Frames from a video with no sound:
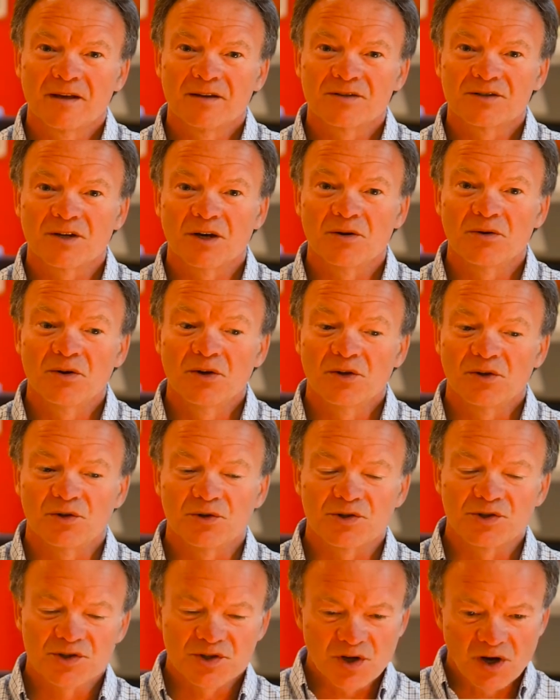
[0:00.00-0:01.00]
So
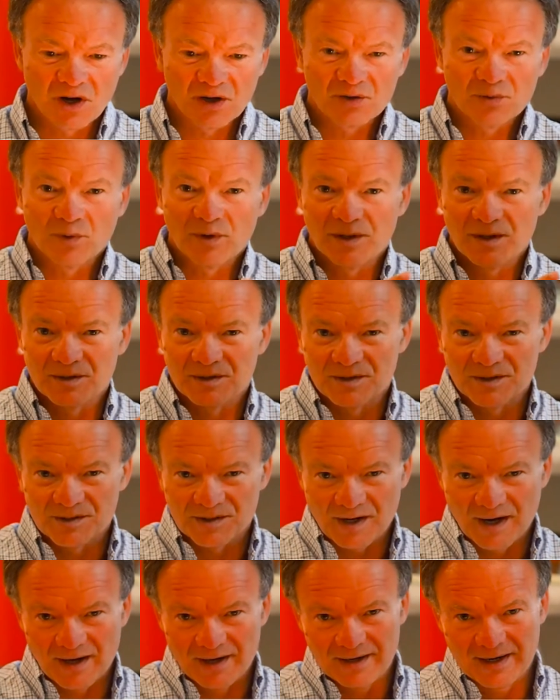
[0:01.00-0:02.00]
you start with the
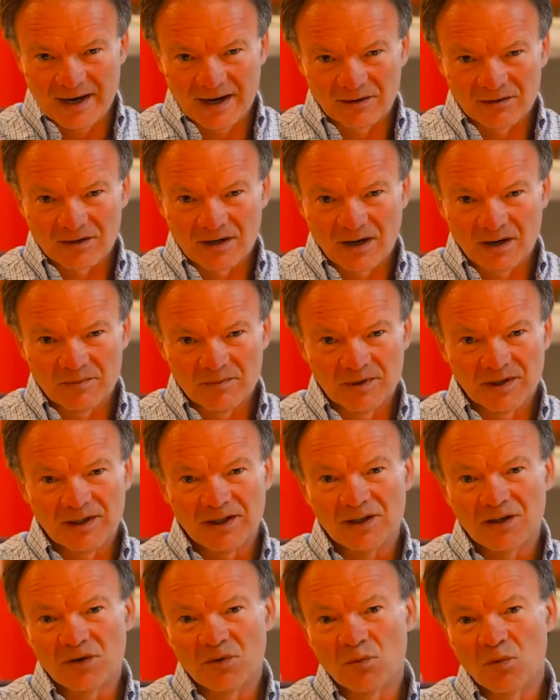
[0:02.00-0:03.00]
desired outcome and
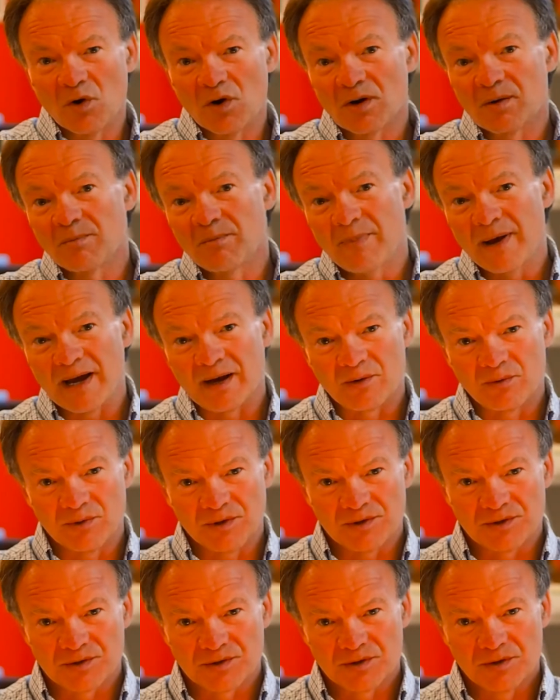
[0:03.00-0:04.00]
then you work
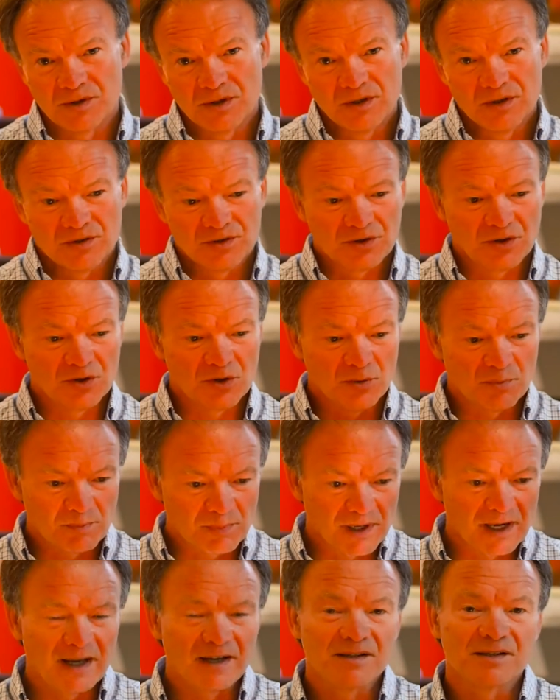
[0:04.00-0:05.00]
backwards. So you
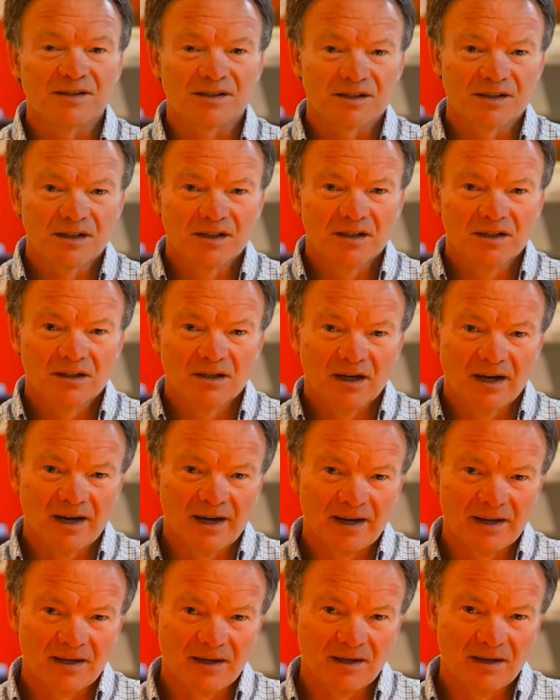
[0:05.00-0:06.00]
place
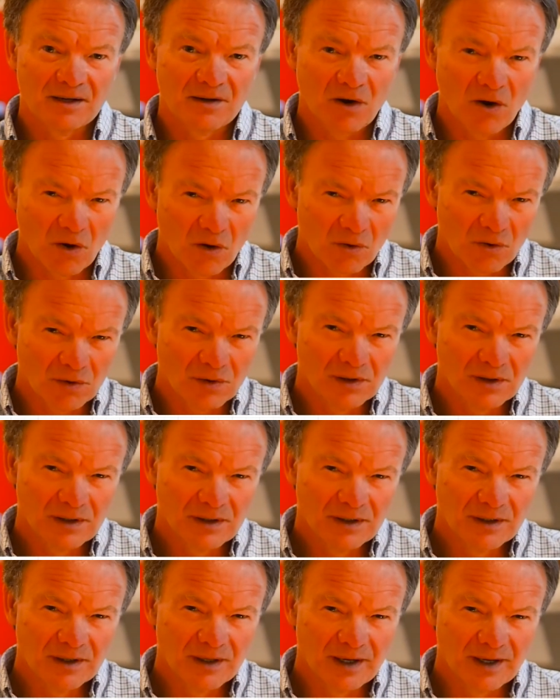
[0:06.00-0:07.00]
a goal
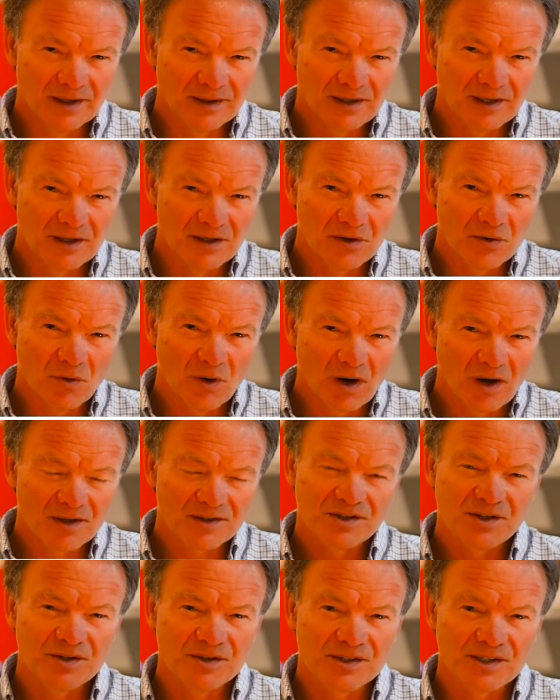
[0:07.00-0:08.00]
and then you
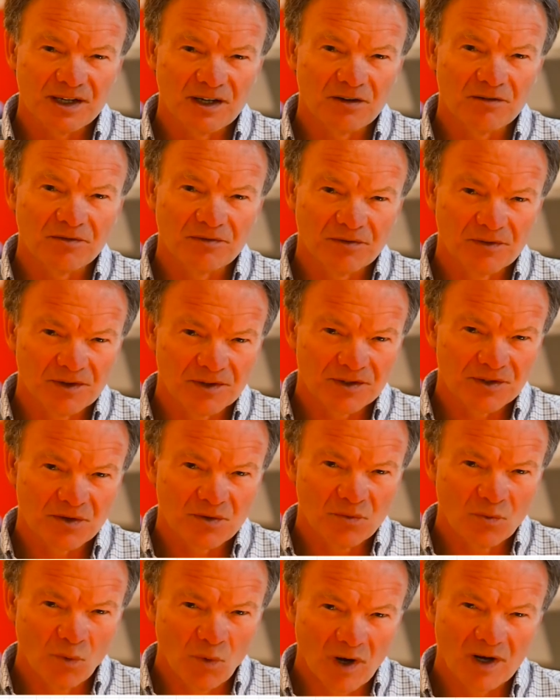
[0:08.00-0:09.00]
ask yourself this
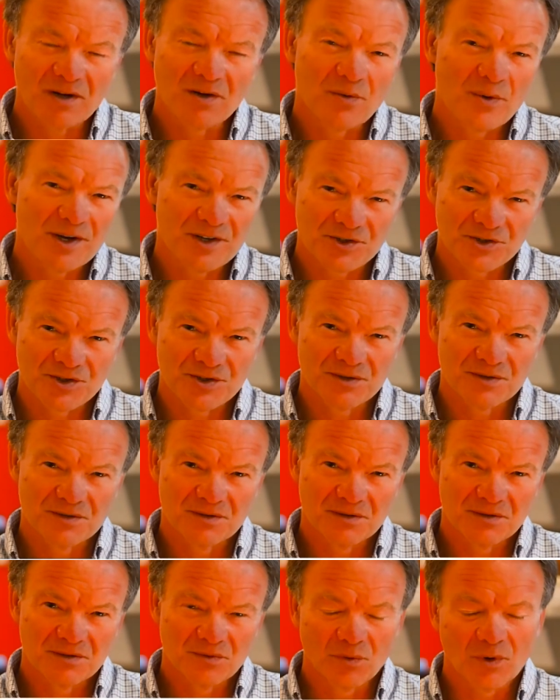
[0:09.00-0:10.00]
one question:
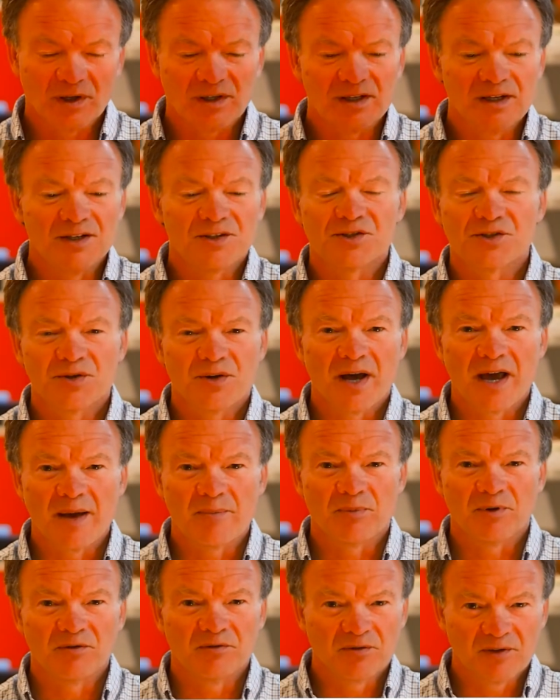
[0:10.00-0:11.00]
what needs to
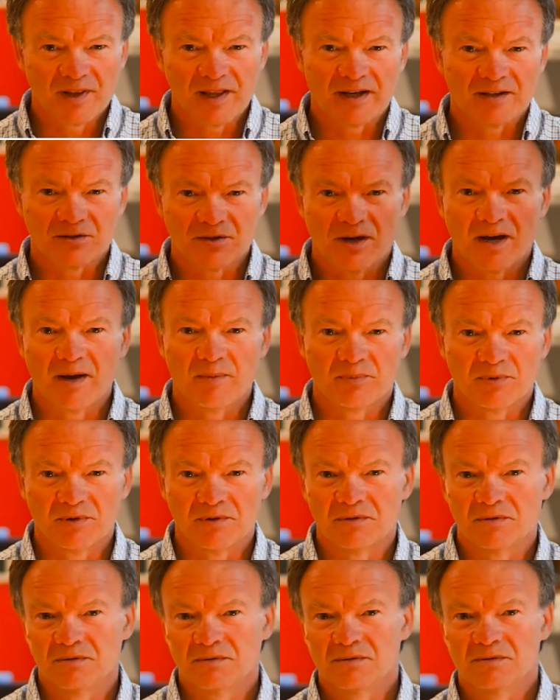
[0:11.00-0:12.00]
happen for that to happen?